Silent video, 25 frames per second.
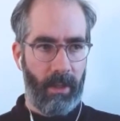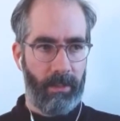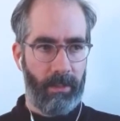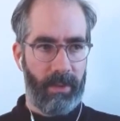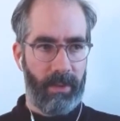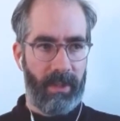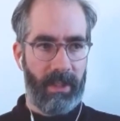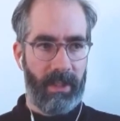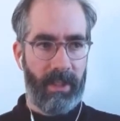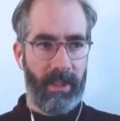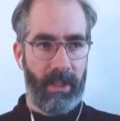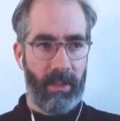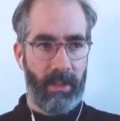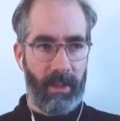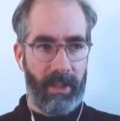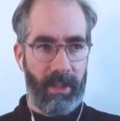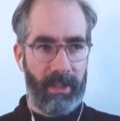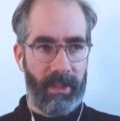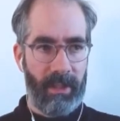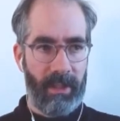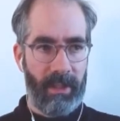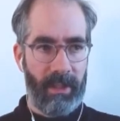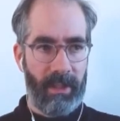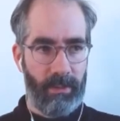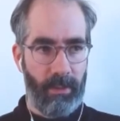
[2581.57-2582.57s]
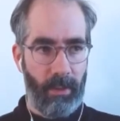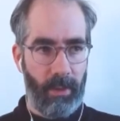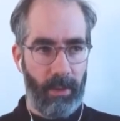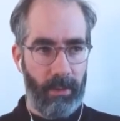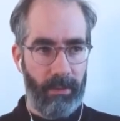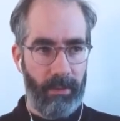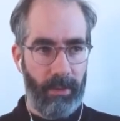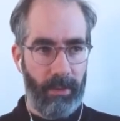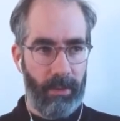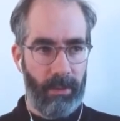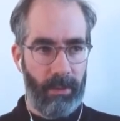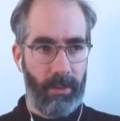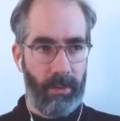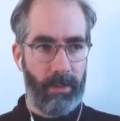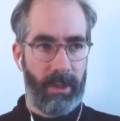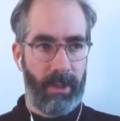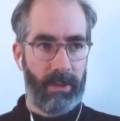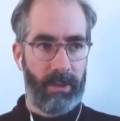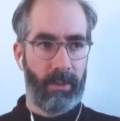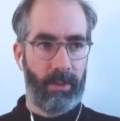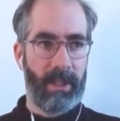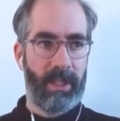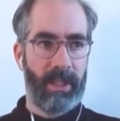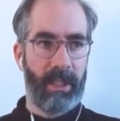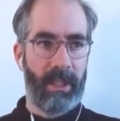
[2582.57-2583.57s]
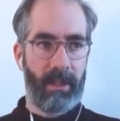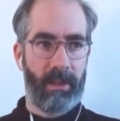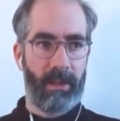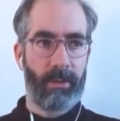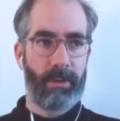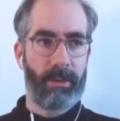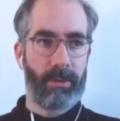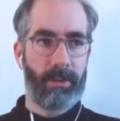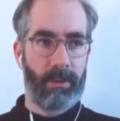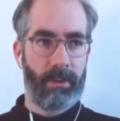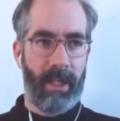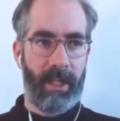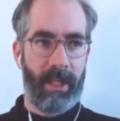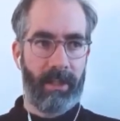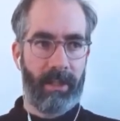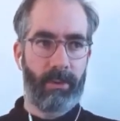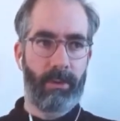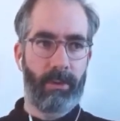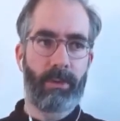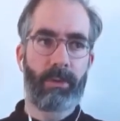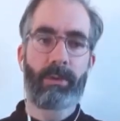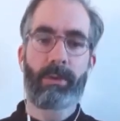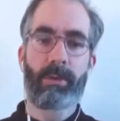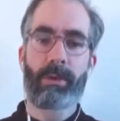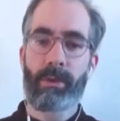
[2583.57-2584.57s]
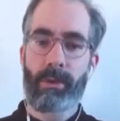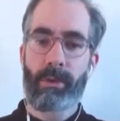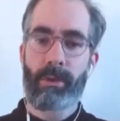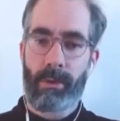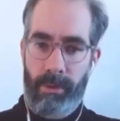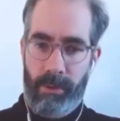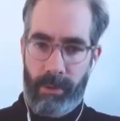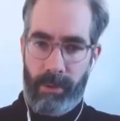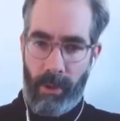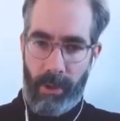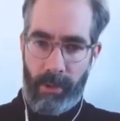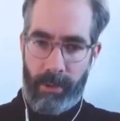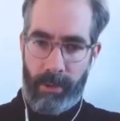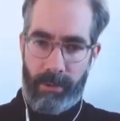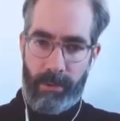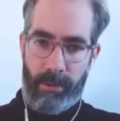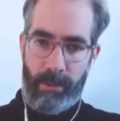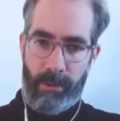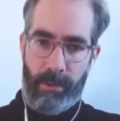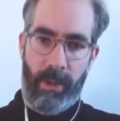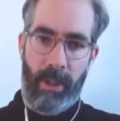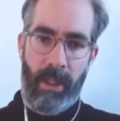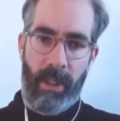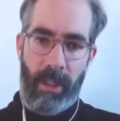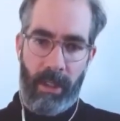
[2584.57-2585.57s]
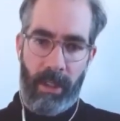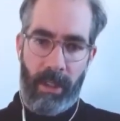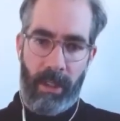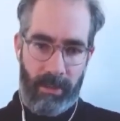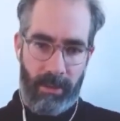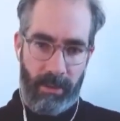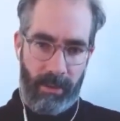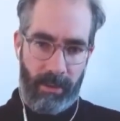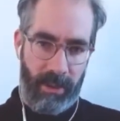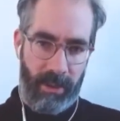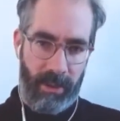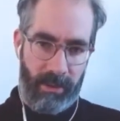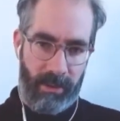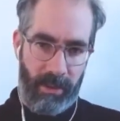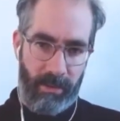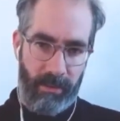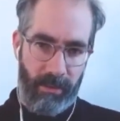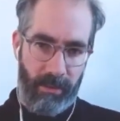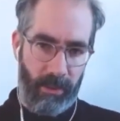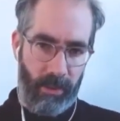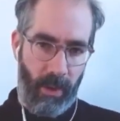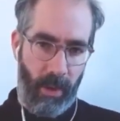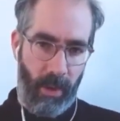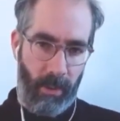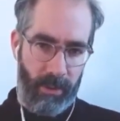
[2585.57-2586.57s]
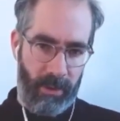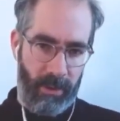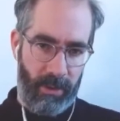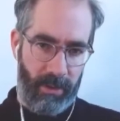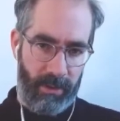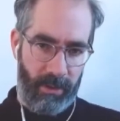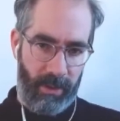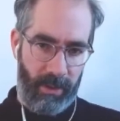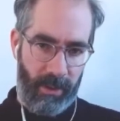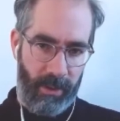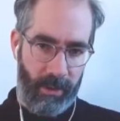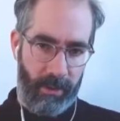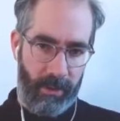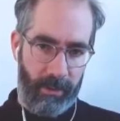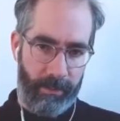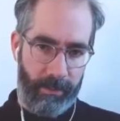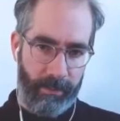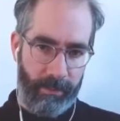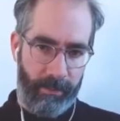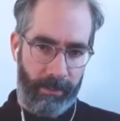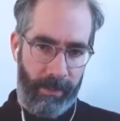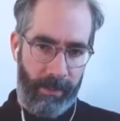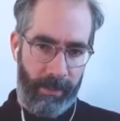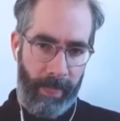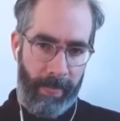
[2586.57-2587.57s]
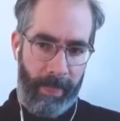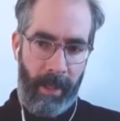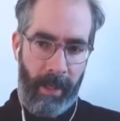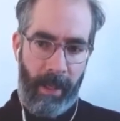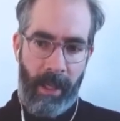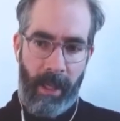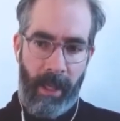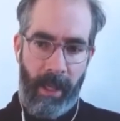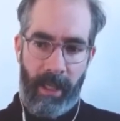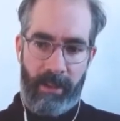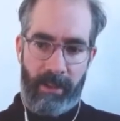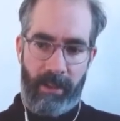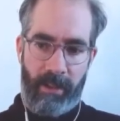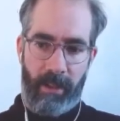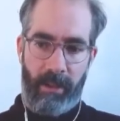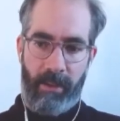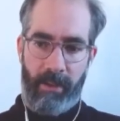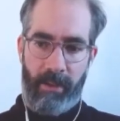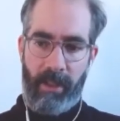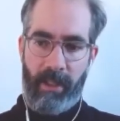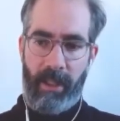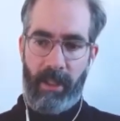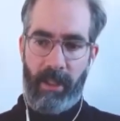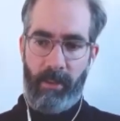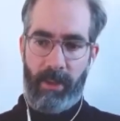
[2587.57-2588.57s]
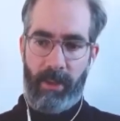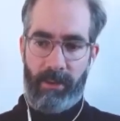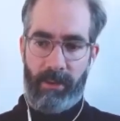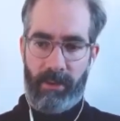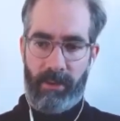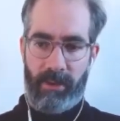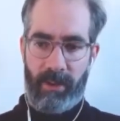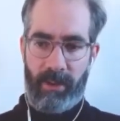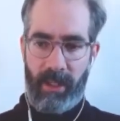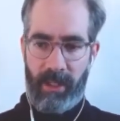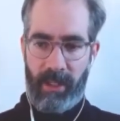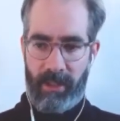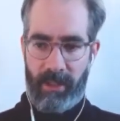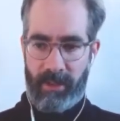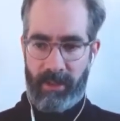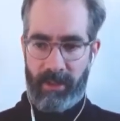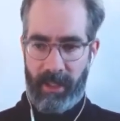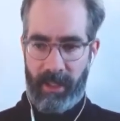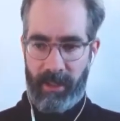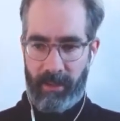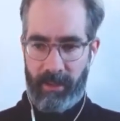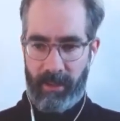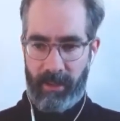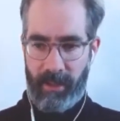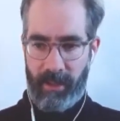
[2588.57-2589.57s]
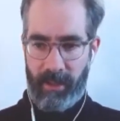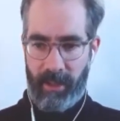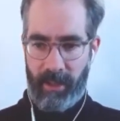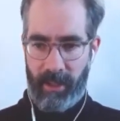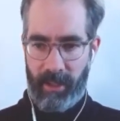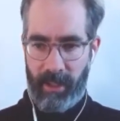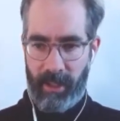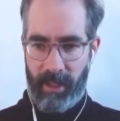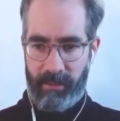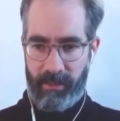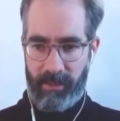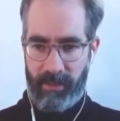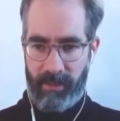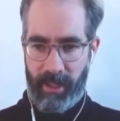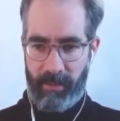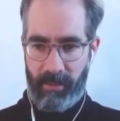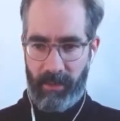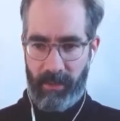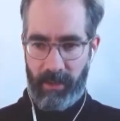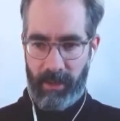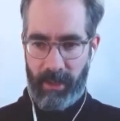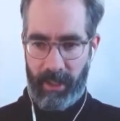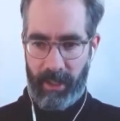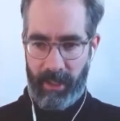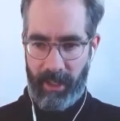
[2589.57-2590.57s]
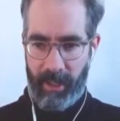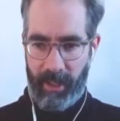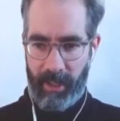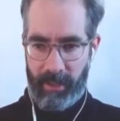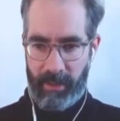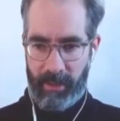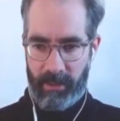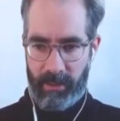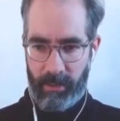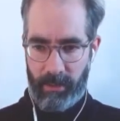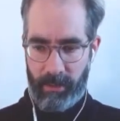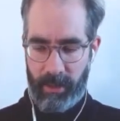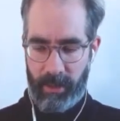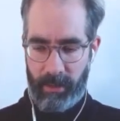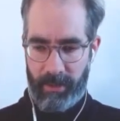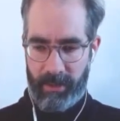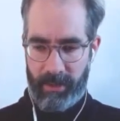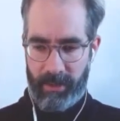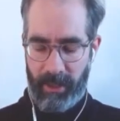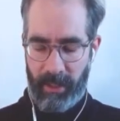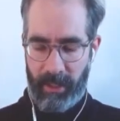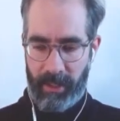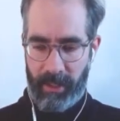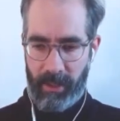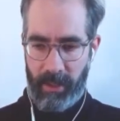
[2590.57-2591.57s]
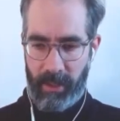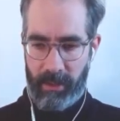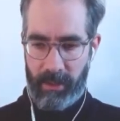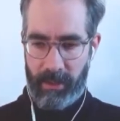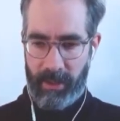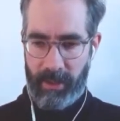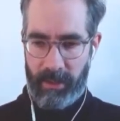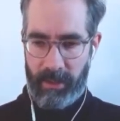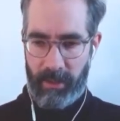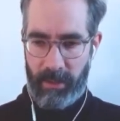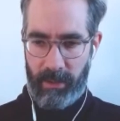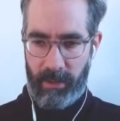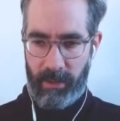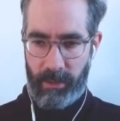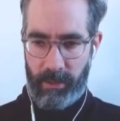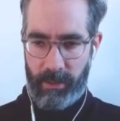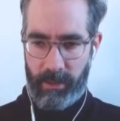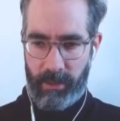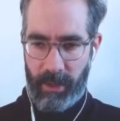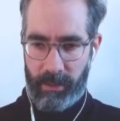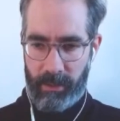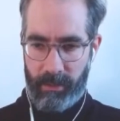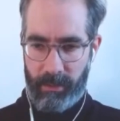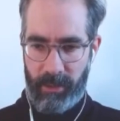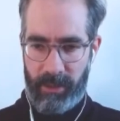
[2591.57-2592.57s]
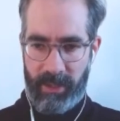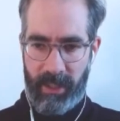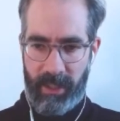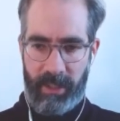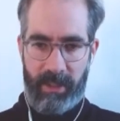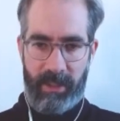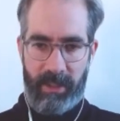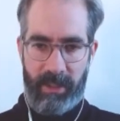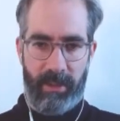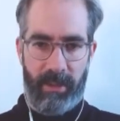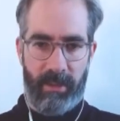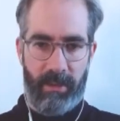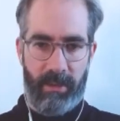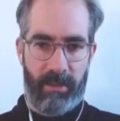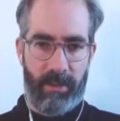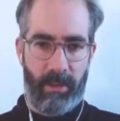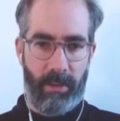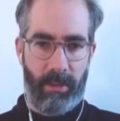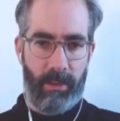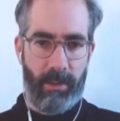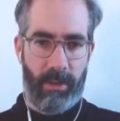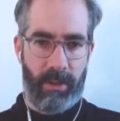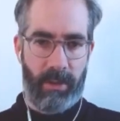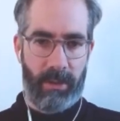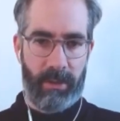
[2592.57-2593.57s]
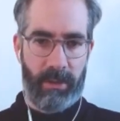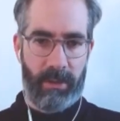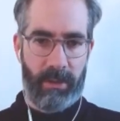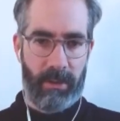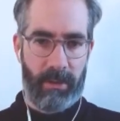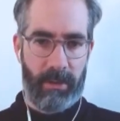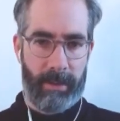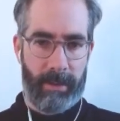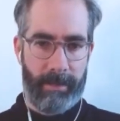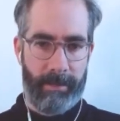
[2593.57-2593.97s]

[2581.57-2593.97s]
be here in this form for you, but we can look together who you could talk to. So there's different options there. And the other thing I want to say is so people say like, Daniel, you're not presenting solutions.